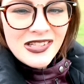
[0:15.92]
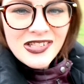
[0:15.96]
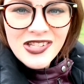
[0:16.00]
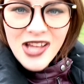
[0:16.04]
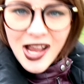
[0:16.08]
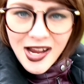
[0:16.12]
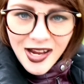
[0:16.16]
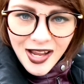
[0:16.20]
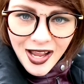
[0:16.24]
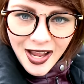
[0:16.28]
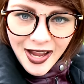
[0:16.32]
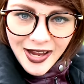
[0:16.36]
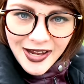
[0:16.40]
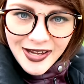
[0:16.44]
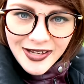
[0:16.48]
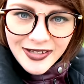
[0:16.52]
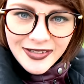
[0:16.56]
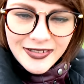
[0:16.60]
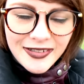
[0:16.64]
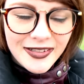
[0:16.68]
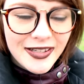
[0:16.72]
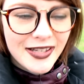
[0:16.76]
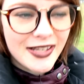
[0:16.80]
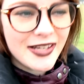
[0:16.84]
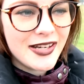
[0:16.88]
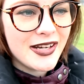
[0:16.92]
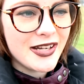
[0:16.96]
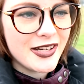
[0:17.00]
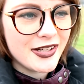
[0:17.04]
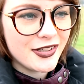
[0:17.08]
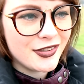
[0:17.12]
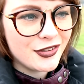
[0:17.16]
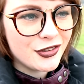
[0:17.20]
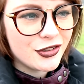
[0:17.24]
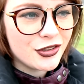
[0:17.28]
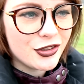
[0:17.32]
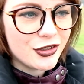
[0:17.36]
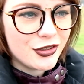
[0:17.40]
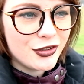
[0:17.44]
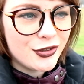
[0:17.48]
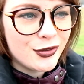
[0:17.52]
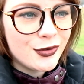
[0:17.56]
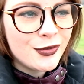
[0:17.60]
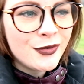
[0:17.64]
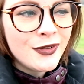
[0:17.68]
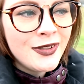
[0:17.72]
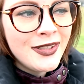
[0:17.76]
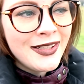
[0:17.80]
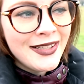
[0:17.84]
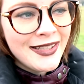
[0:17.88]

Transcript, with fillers: Shanghai and Hangzhou,